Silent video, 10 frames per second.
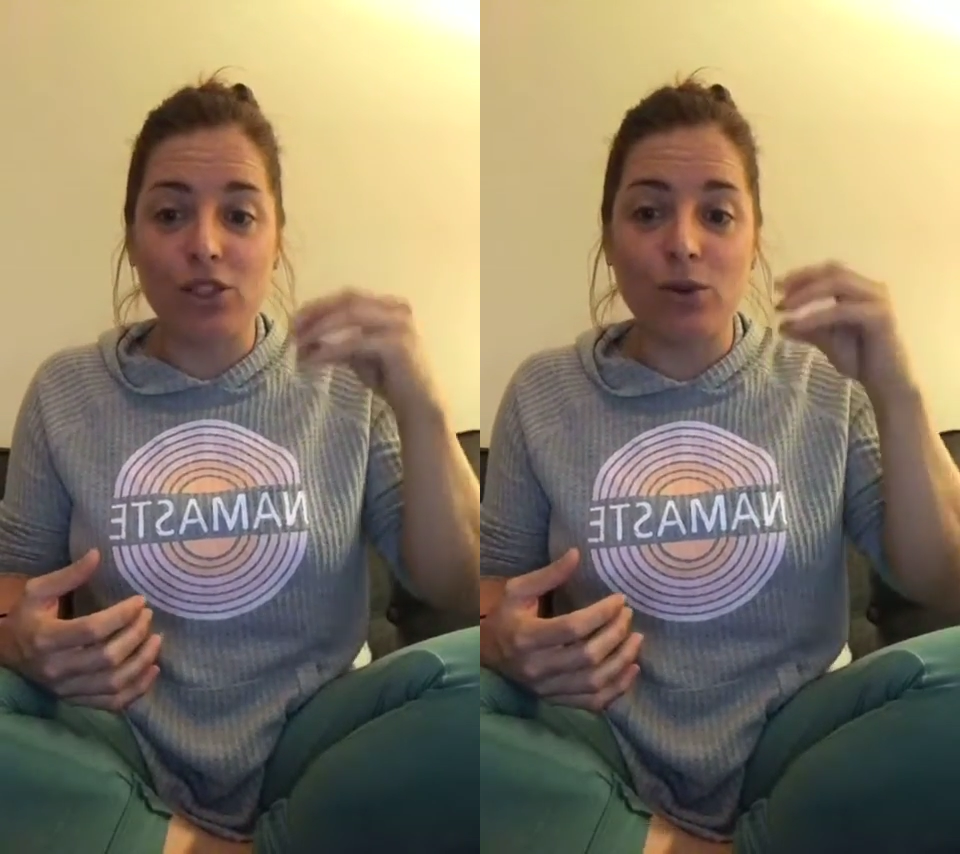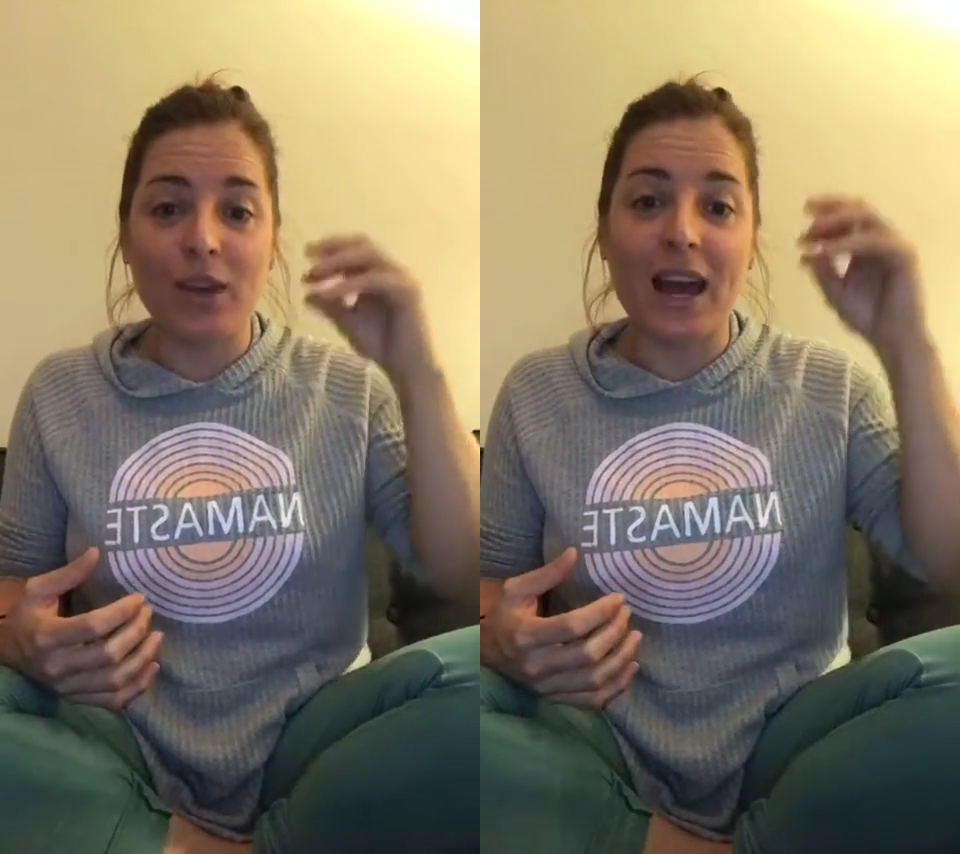
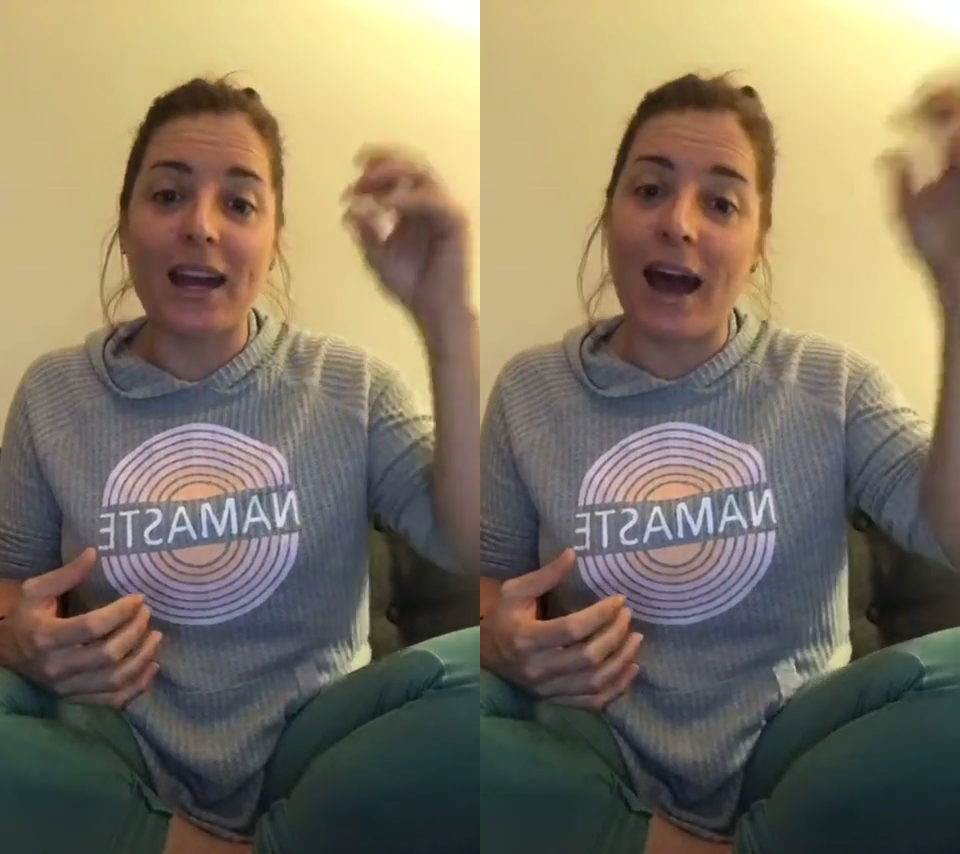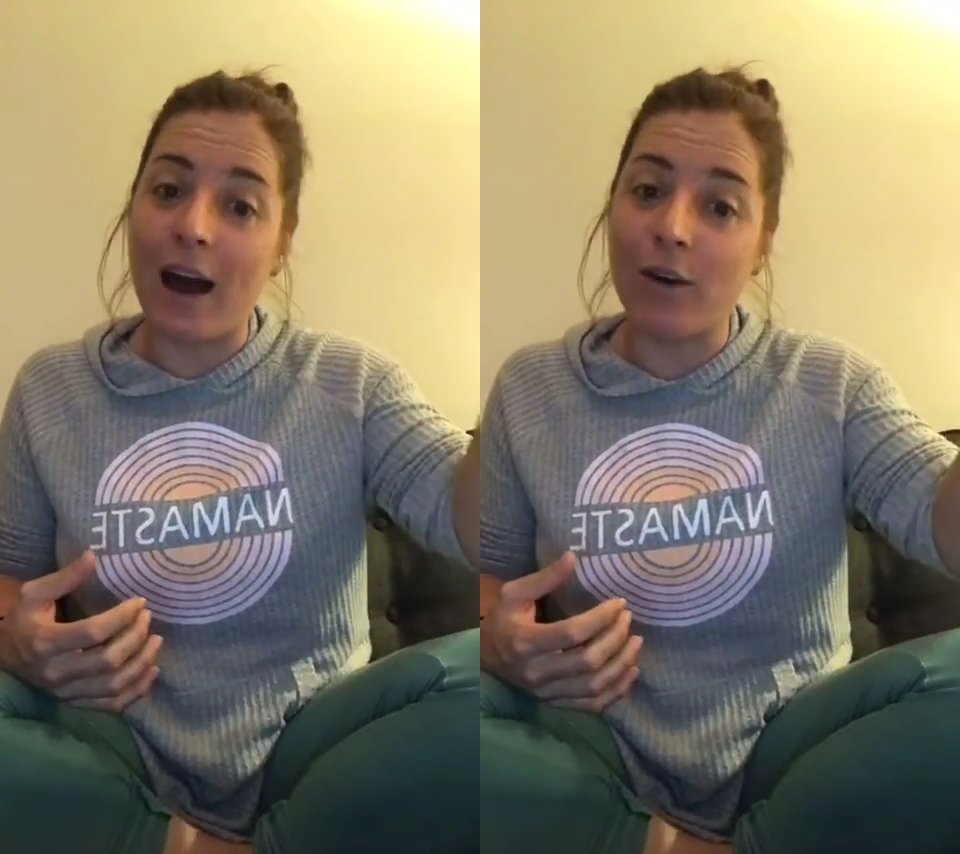to
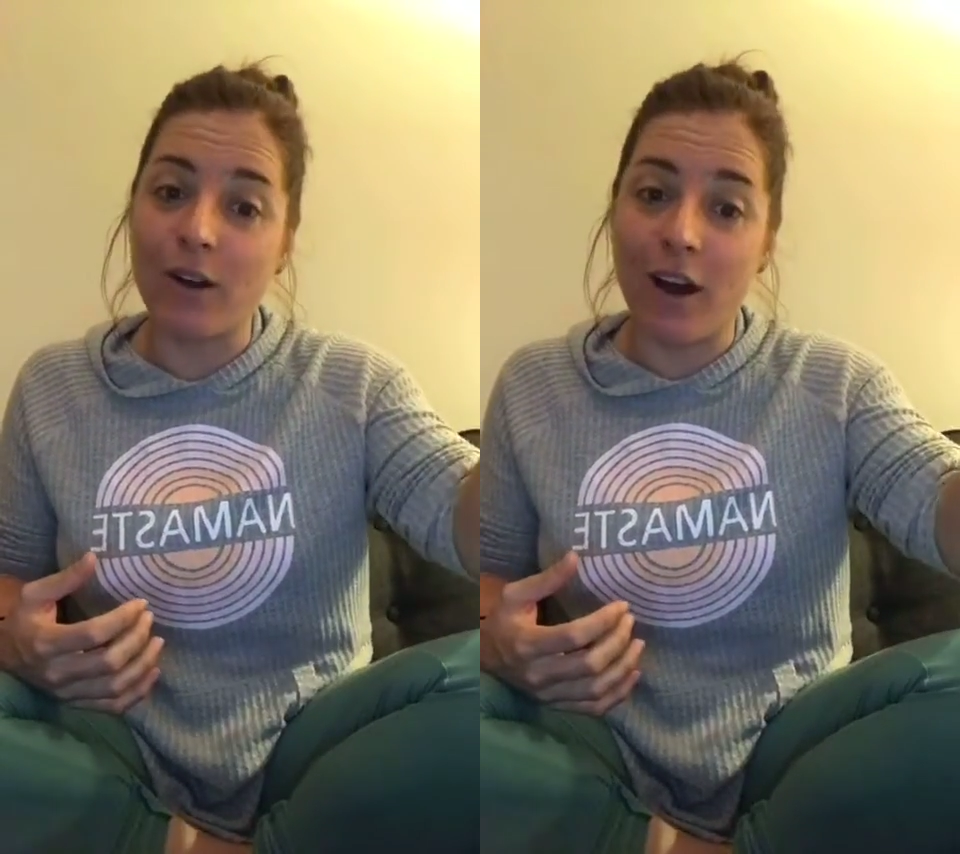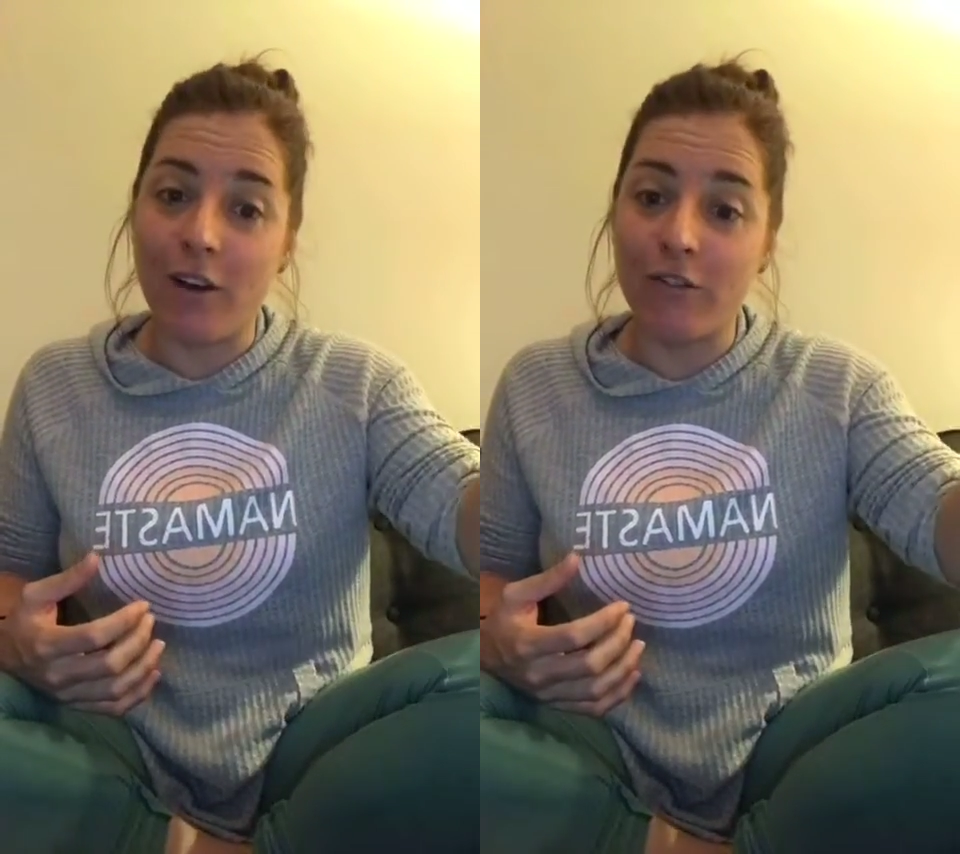get
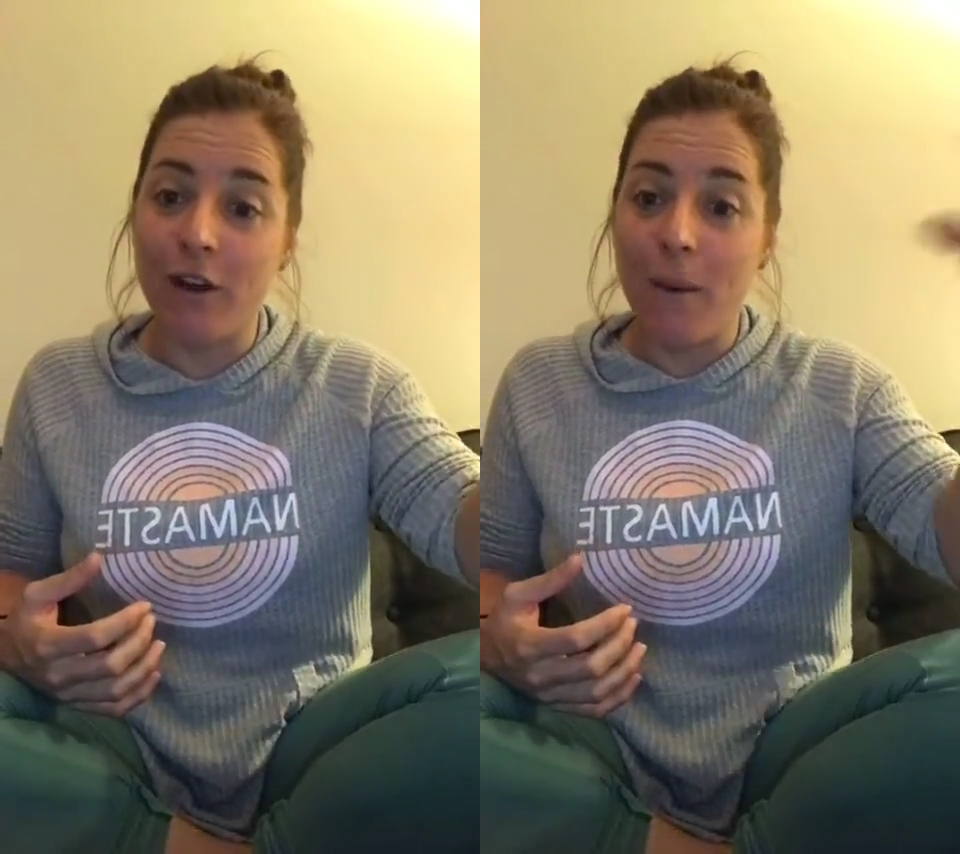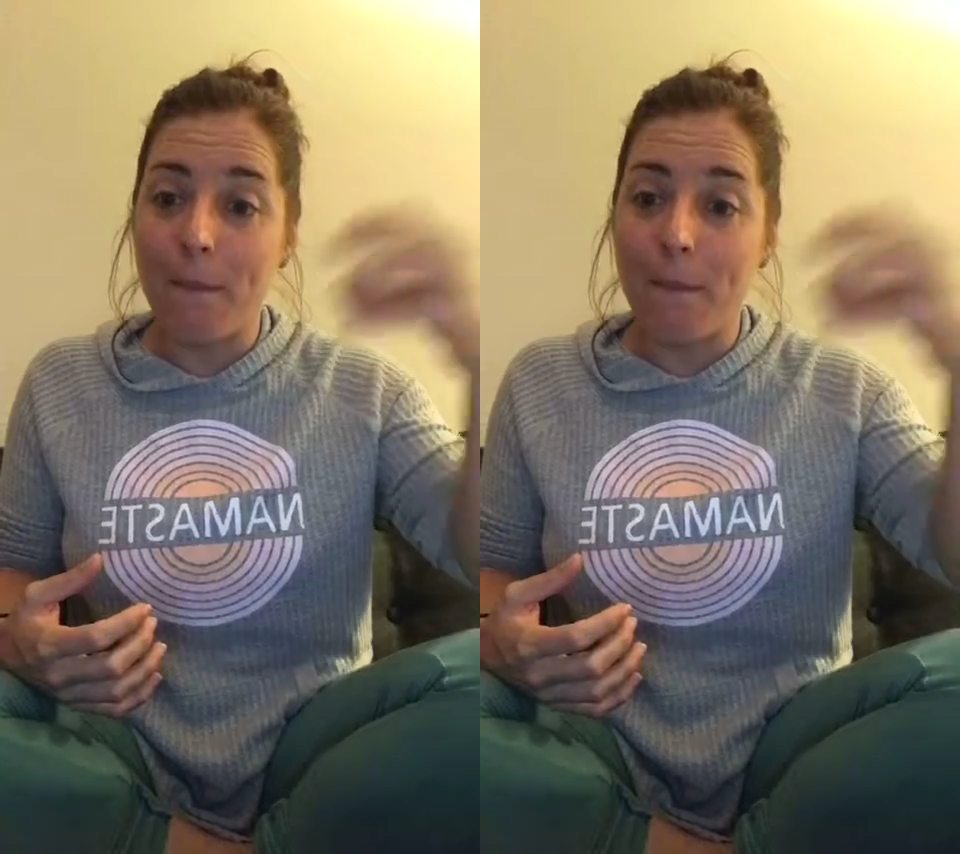out of